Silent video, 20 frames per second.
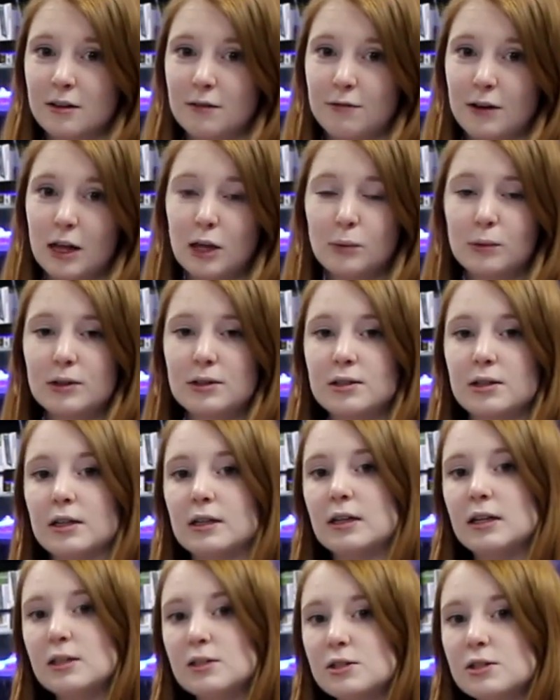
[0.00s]
follow us on
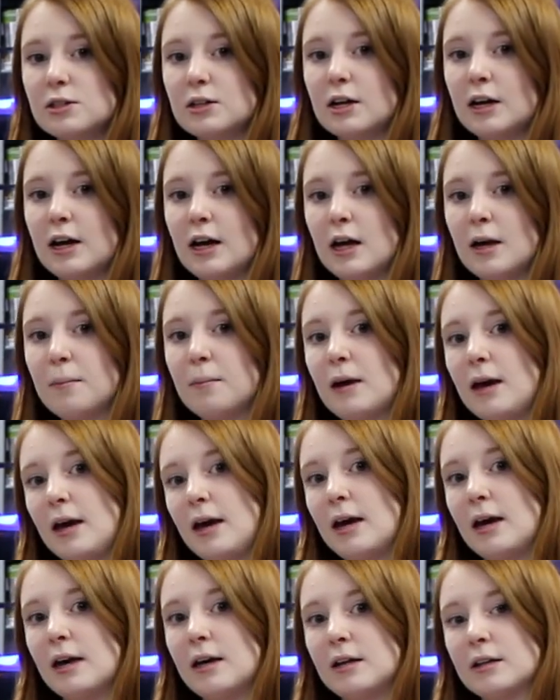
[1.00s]
Instagram,
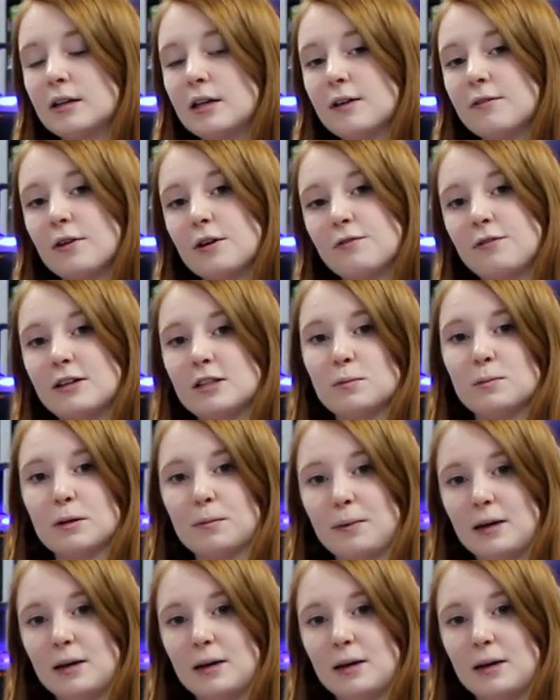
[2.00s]
and give our Facebook